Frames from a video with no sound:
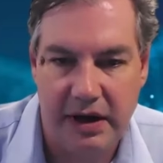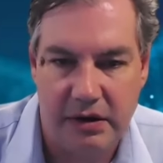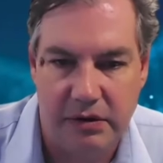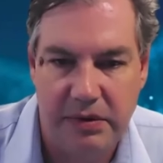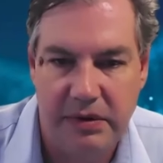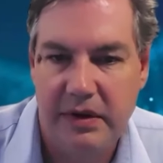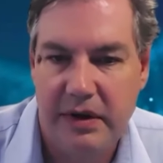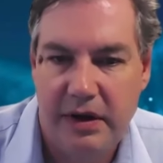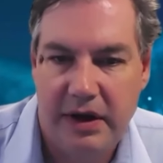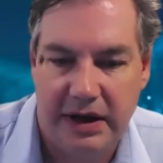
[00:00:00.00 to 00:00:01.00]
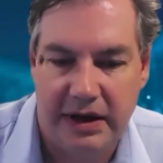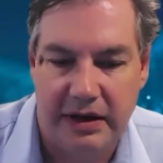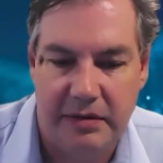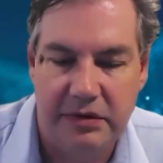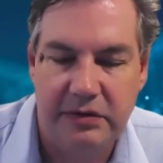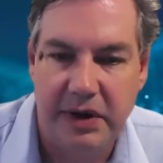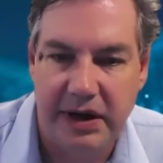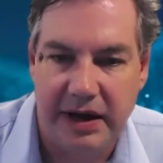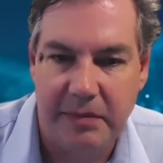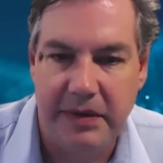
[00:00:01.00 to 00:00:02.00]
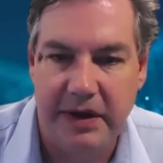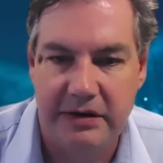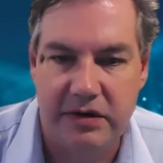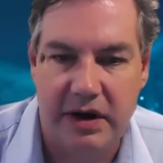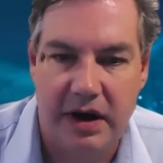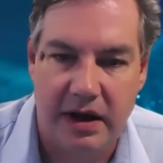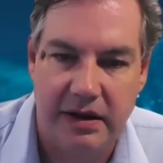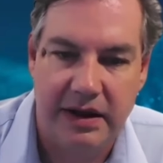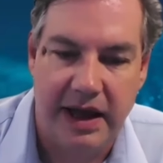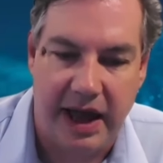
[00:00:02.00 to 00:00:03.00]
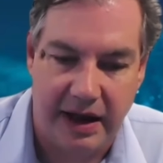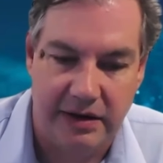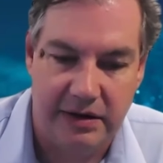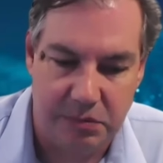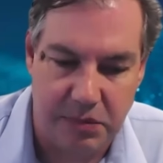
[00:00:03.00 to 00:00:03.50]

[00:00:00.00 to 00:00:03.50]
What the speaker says: help speed up that trial and